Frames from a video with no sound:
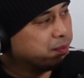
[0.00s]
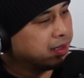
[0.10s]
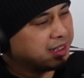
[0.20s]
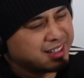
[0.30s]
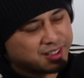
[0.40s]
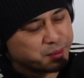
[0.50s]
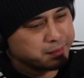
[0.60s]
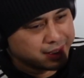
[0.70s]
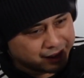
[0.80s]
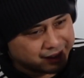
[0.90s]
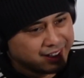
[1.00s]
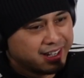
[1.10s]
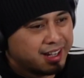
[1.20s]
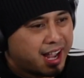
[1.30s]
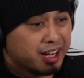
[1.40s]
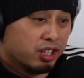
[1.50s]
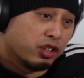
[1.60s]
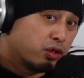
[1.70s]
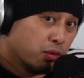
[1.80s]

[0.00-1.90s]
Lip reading: But that doesn't mean I just do